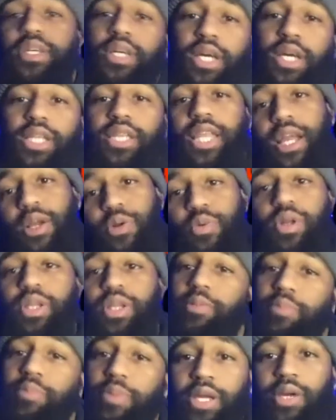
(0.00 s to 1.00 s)
like really
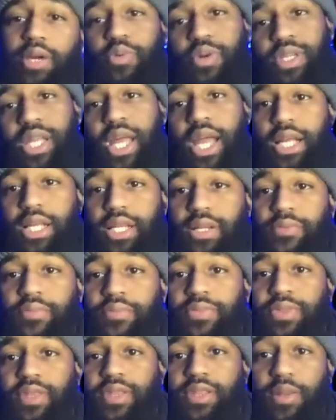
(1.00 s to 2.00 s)
being with like
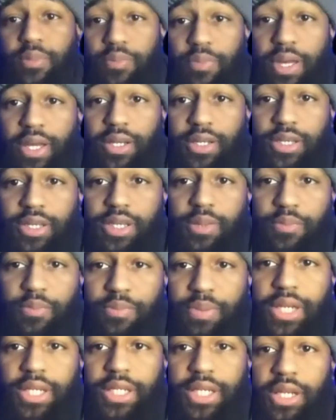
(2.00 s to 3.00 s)
the big the
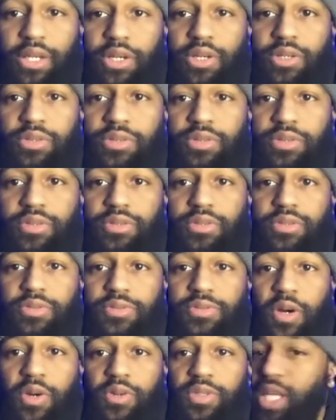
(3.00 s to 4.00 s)
big deal
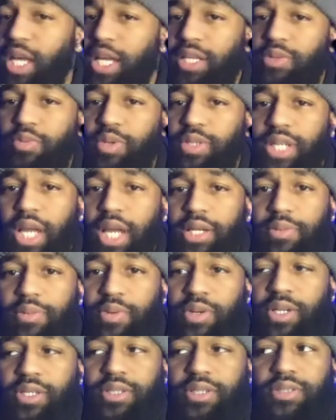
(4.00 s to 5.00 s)
folks like with Dana
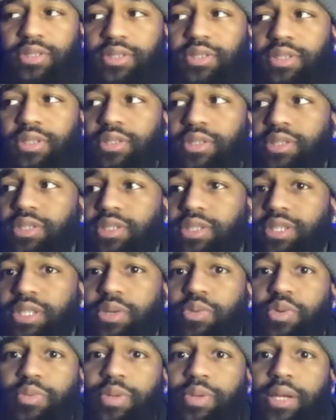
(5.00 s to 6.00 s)
Brooke, she
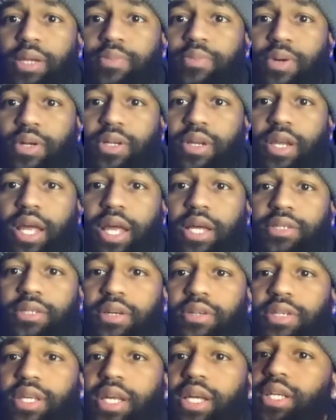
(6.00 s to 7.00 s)
will Dana Brooke dance all
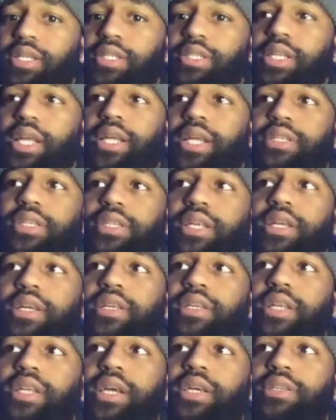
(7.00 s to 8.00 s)
day. Like man,
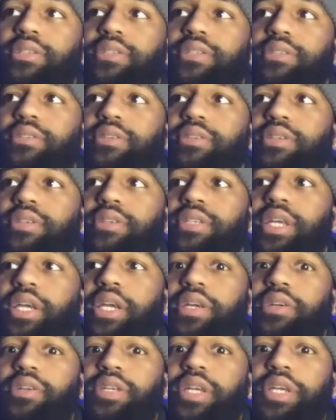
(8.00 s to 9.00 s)
like
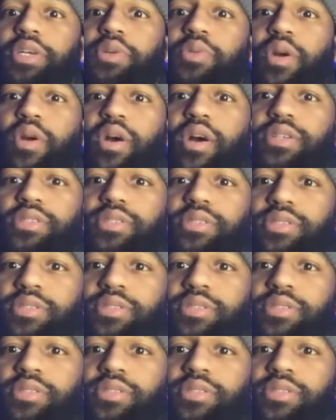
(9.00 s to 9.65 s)
in cross,